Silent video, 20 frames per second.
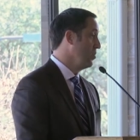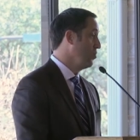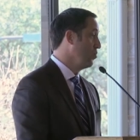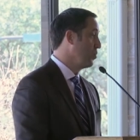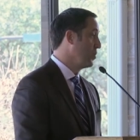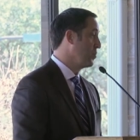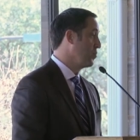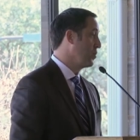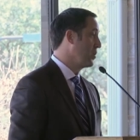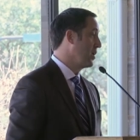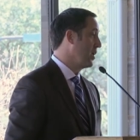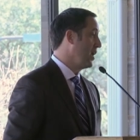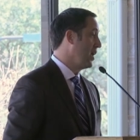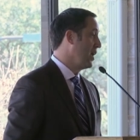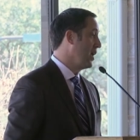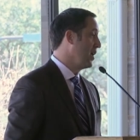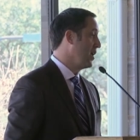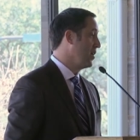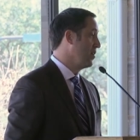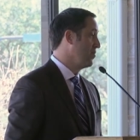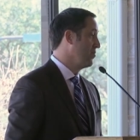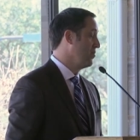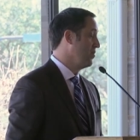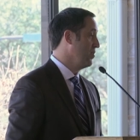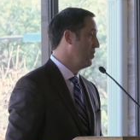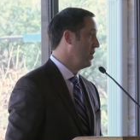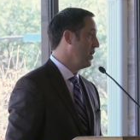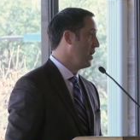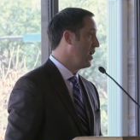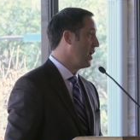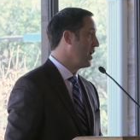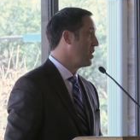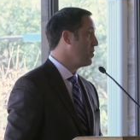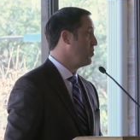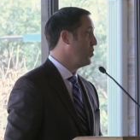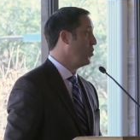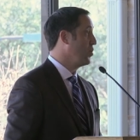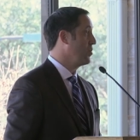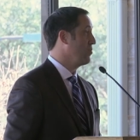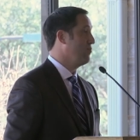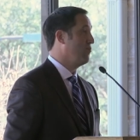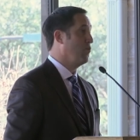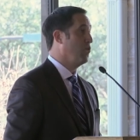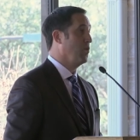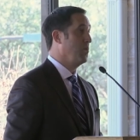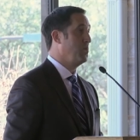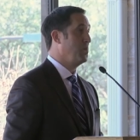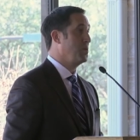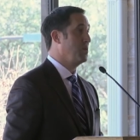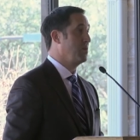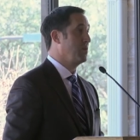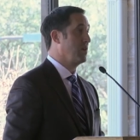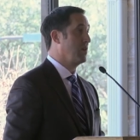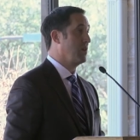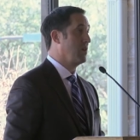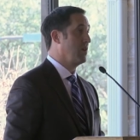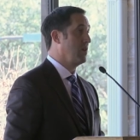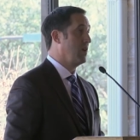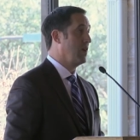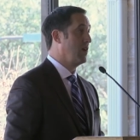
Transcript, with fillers: when we have eight point four billion dollars